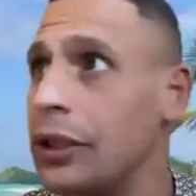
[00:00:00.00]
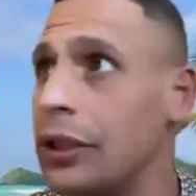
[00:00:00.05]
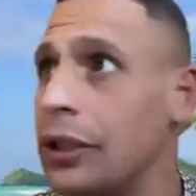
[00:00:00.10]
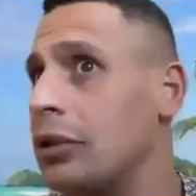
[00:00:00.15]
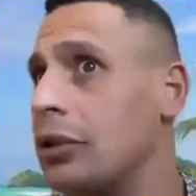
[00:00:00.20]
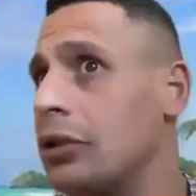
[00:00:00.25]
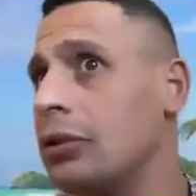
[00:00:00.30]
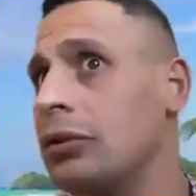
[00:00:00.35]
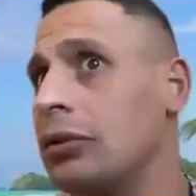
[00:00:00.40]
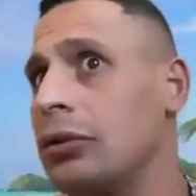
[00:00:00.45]

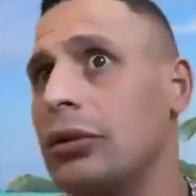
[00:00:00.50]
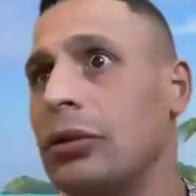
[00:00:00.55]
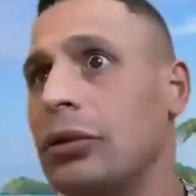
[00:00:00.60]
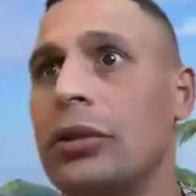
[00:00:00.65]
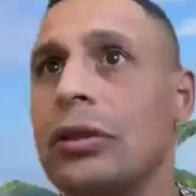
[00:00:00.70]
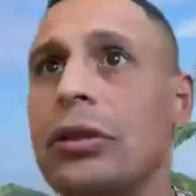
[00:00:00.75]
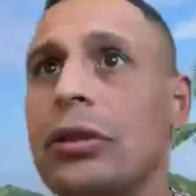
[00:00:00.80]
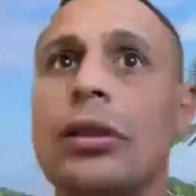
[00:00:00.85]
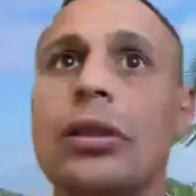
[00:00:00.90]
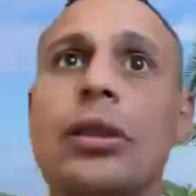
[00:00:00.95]
to.
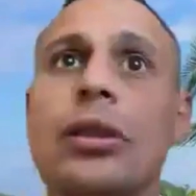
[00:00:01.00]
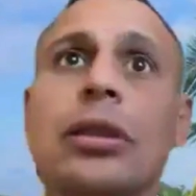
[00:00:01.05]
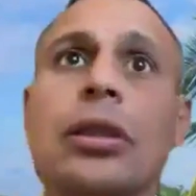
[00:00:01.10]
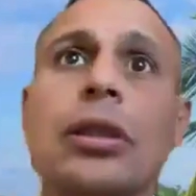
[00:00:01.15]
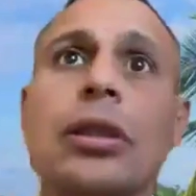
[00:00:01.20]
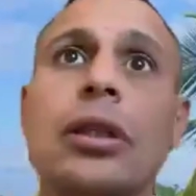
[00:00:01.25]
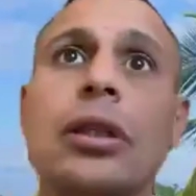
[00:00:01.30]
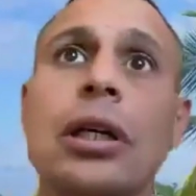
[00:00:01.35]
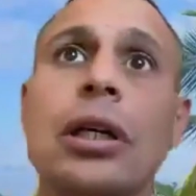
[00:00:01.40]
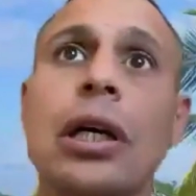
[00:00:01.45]

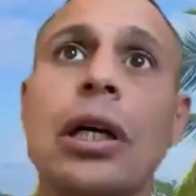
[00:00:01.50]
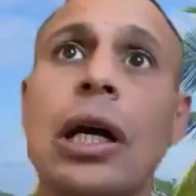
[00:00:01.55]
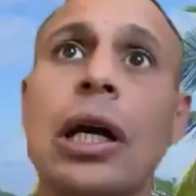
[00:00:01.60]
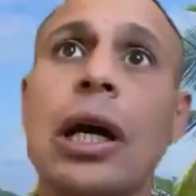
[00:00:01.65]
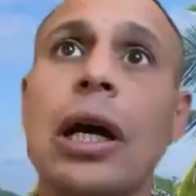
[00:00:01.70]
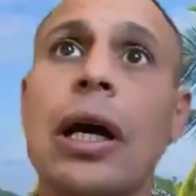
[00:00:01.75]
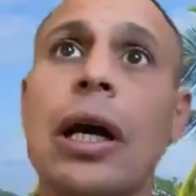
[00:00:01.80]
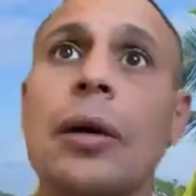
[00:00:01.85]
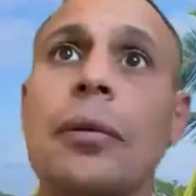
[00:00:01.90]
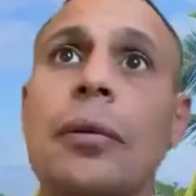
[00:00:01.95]

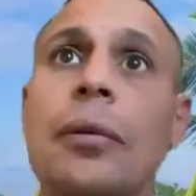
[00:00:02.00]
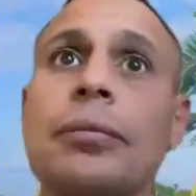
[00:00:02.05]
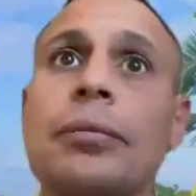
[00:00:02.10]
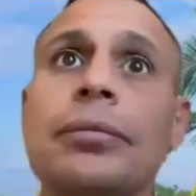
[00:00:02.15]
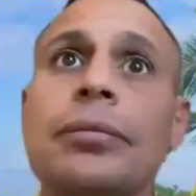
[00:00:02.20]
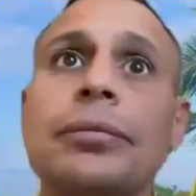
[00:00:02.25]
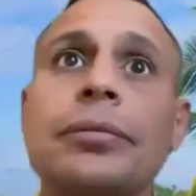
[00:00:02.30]
Um,